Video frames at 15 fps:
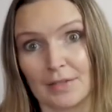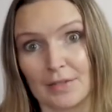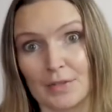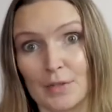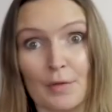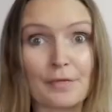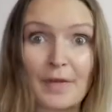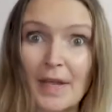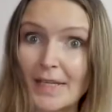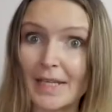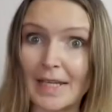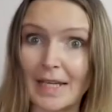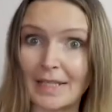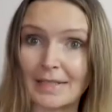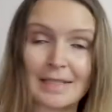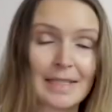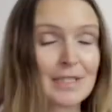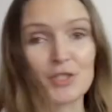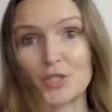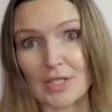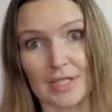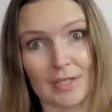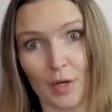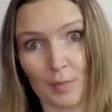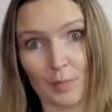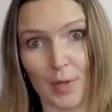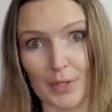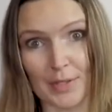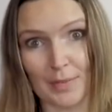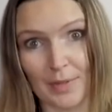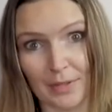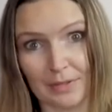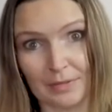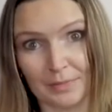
So faking it is just not possible.